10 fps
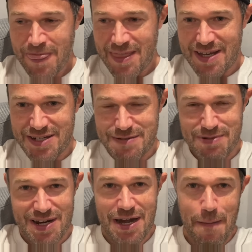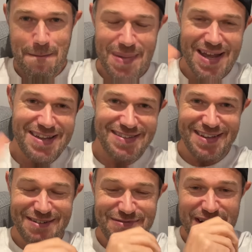Yeah, she put an
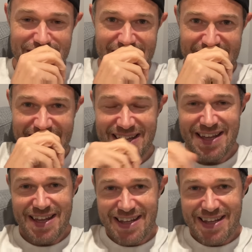amazing run there.